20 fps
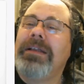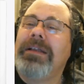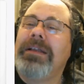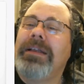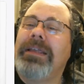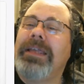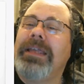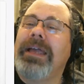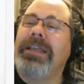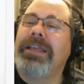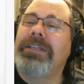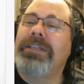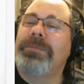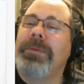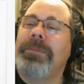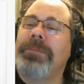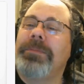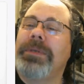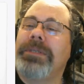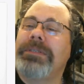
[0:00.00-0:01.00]
Yeah, he's
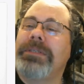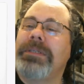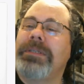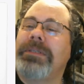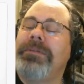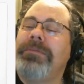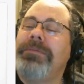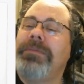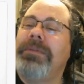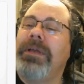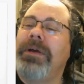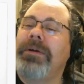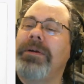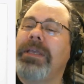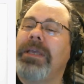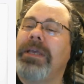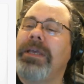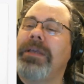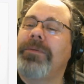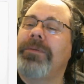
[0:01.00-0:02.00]
been busy.
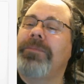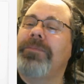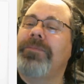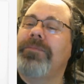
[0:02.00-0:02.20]
Okay.